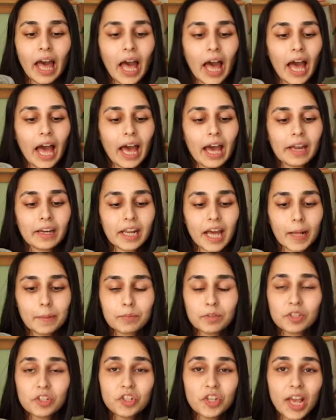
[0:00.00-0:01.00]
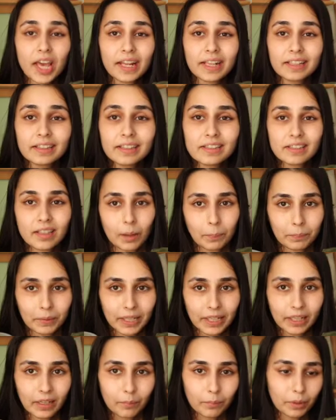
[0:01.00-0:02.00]
and I'm just sharing this
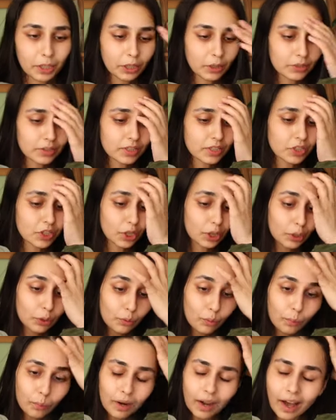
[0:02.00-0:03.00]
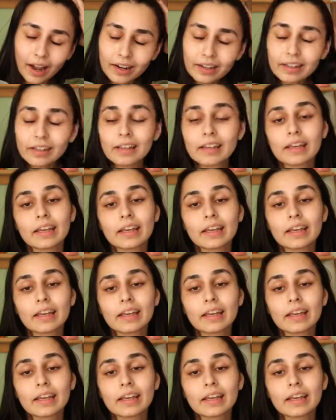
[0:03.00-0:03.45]
update because it's a new plant.